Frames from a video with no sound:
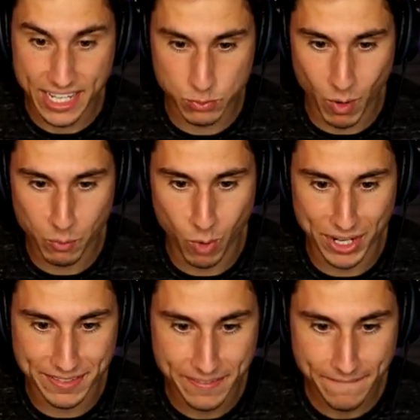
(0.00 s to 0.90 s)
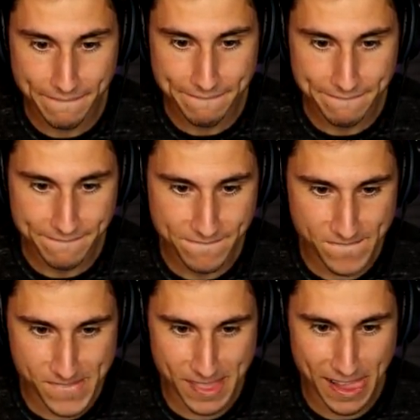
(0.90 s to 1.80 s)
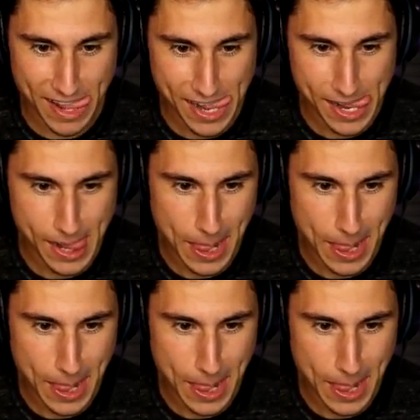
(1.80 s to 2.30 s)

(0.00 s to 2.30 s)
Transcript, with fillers: It's 1-1. 1-1.